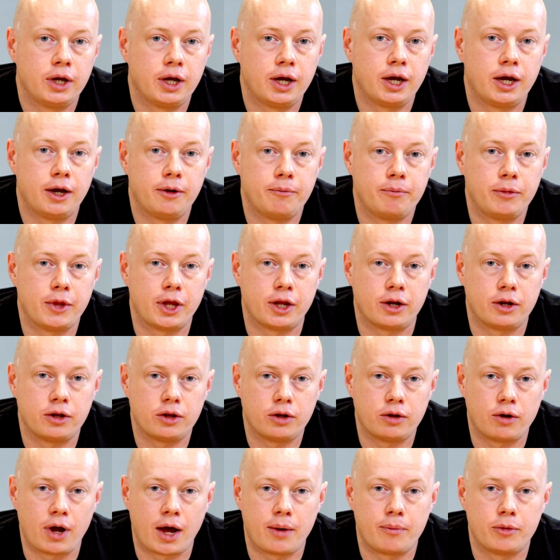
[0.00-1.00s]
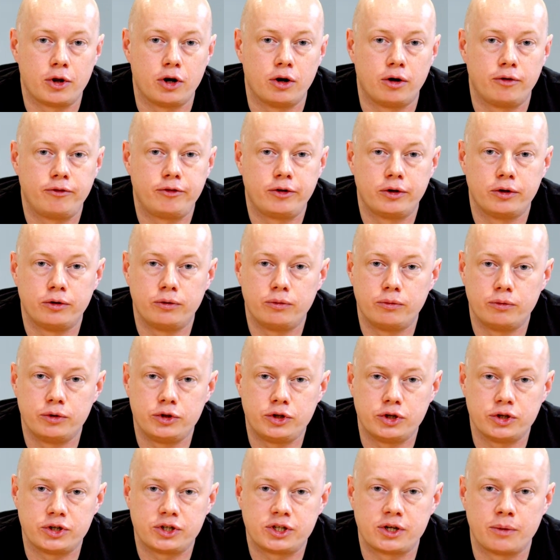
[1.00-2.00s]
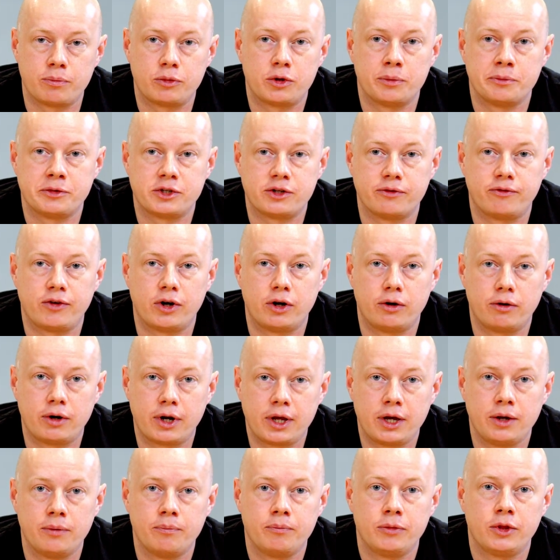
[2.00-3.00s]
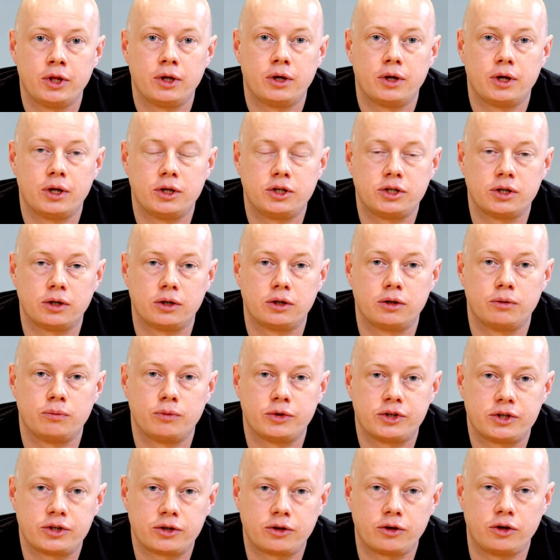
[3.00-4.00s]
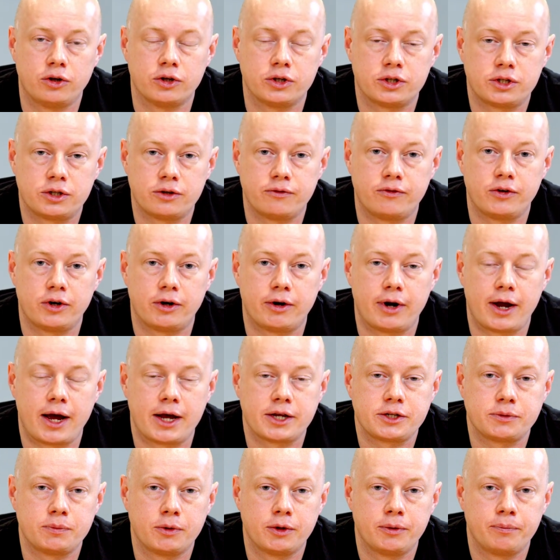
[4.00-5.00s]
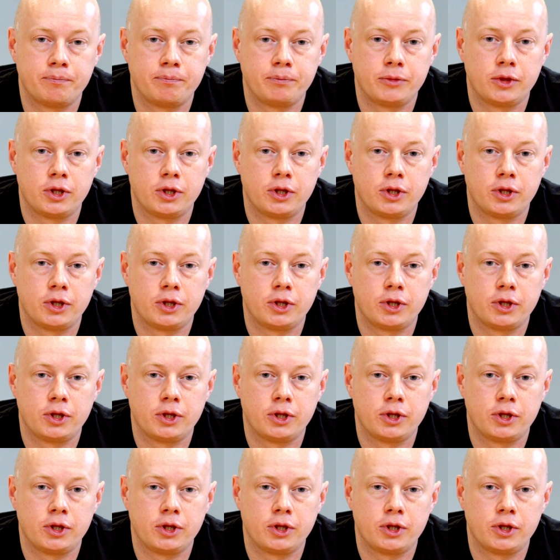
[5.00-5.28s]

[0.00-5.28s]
that aminophylline reduced symptom severity in children with acute severe asthma.